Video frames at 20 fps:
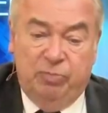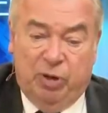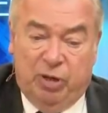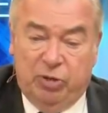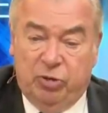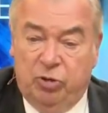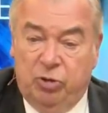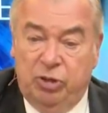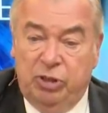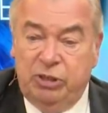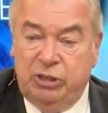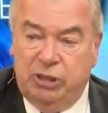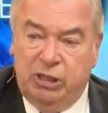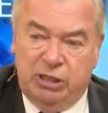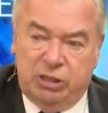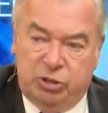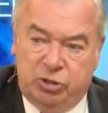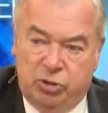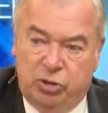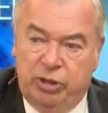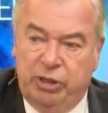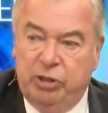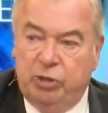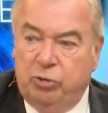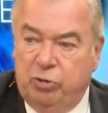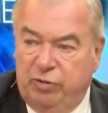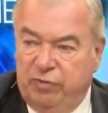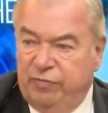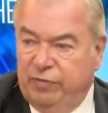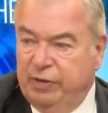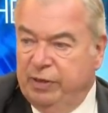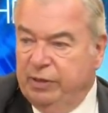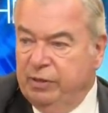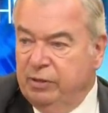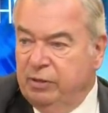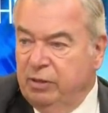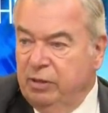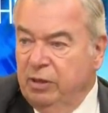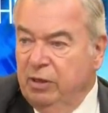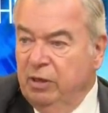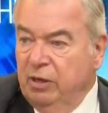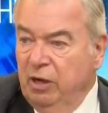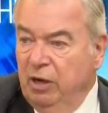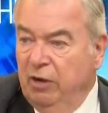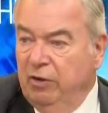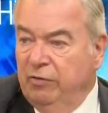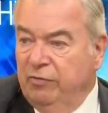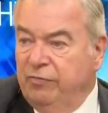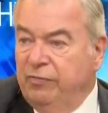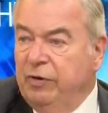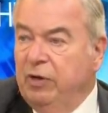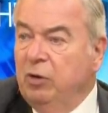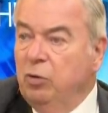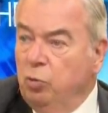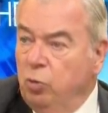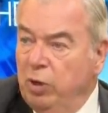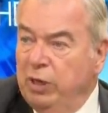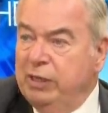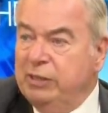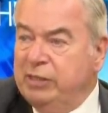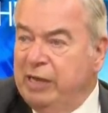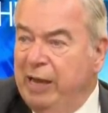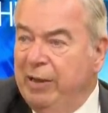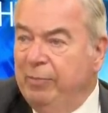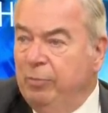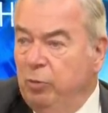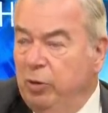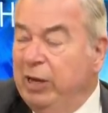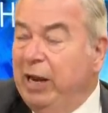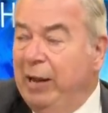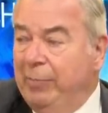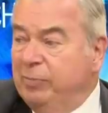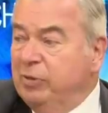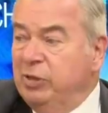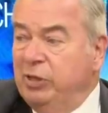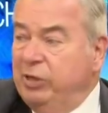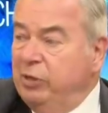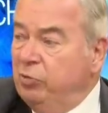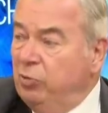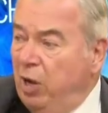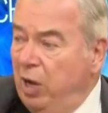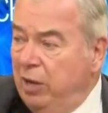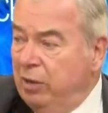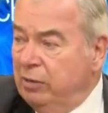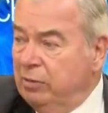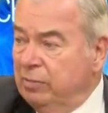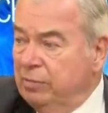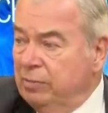Brotherhood is the Sunni equivalent of what, is hap- what happened in Iran.